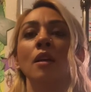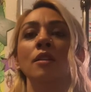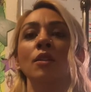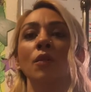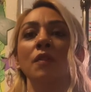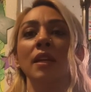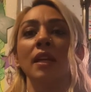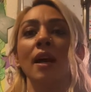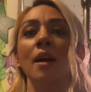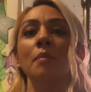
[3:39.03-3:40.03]
So feed it
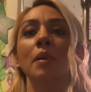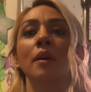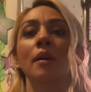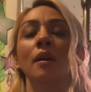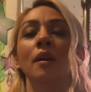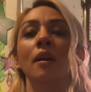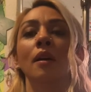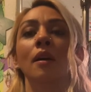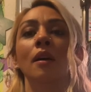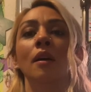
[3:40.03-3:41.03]
up
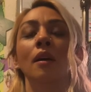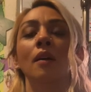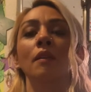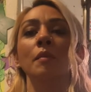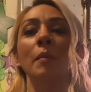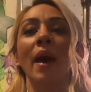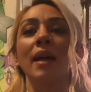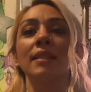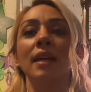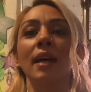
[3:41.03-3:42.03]
from the back
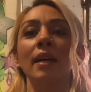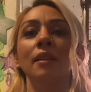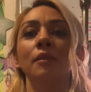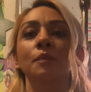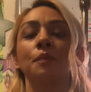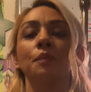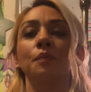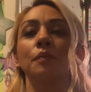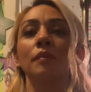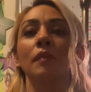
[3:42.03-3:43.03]
side,
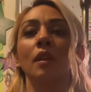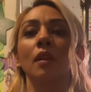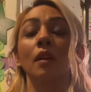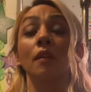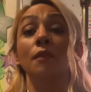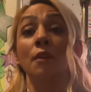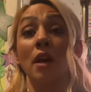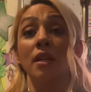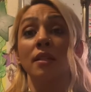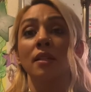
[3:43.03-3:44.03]

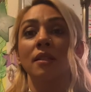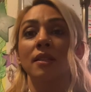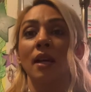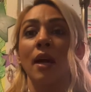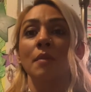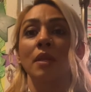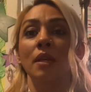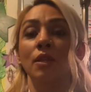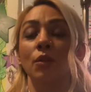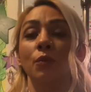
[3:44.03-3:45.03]
front this time, and then
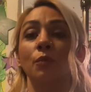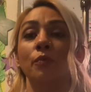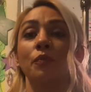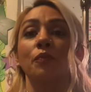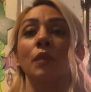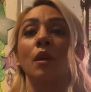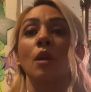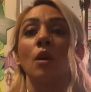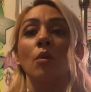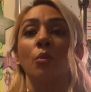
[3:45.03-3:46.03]
you
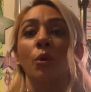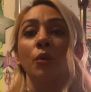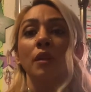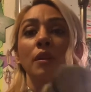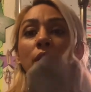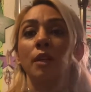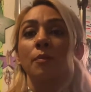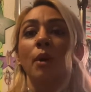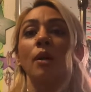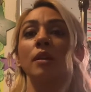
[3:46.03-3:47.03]
pull the thicker
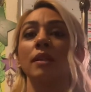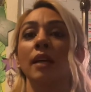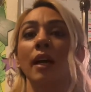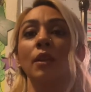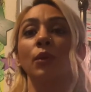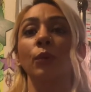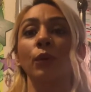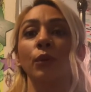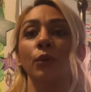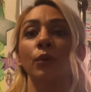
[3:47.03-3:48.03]
part of the tie
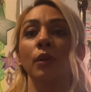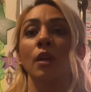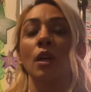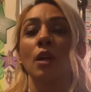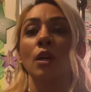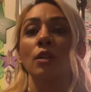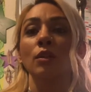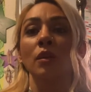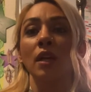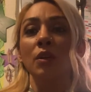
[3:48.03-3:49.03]
through. So
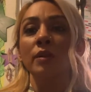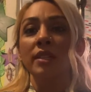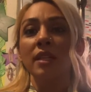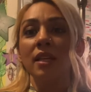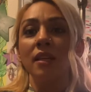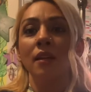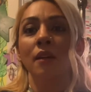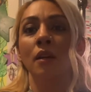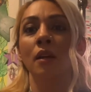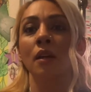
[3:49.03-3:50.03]
then you see
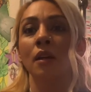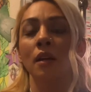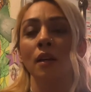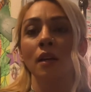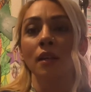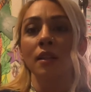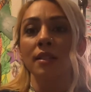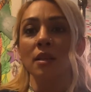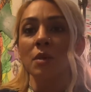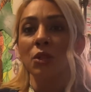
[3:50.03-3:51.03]
the
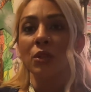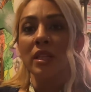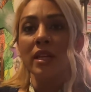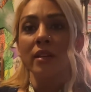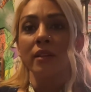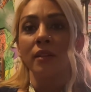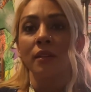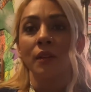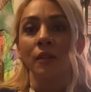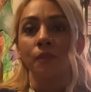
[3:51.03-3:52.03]
symmetry there,
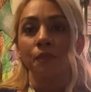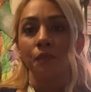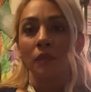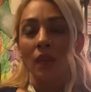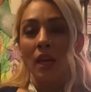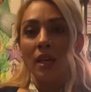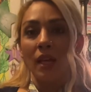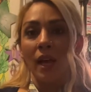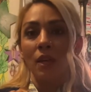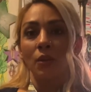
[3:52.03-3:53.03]
and it
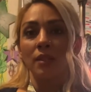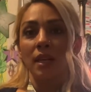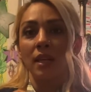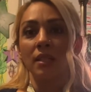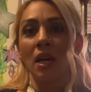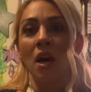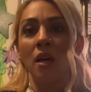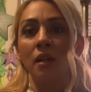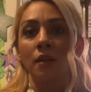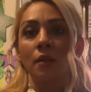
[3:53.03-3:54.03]
kind of looks like a tongue,